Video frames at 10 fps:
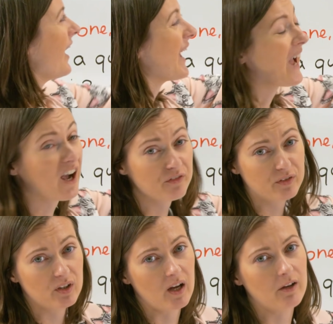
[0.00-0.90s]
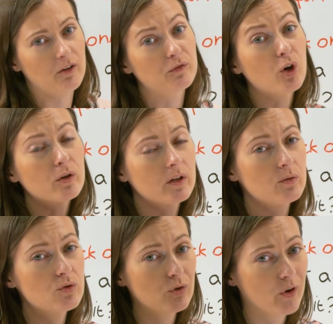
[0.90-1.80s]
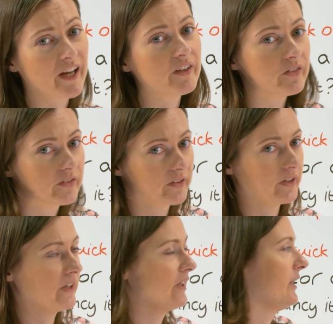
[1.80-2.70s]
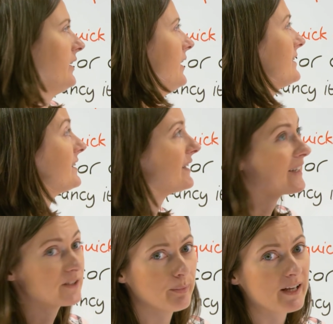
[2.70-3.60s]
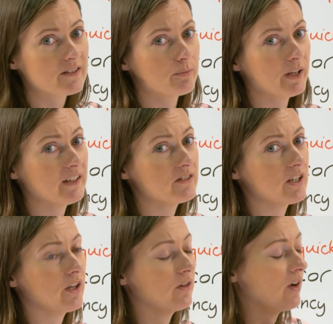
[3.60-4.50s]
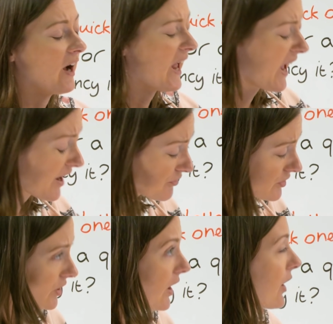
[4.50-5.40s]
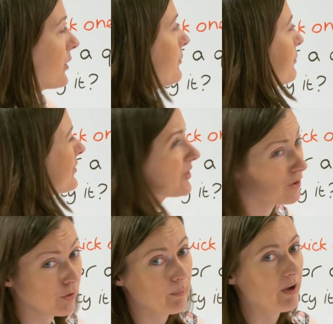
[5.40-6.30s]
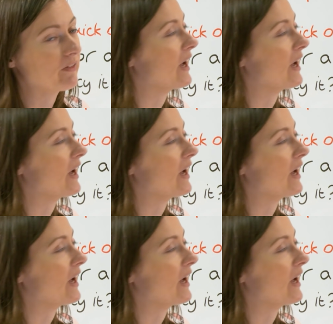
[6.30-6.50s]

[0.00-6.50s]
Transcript: I have to go. I've got no choice. I didn't expect to meet you. I have to go. Sorry about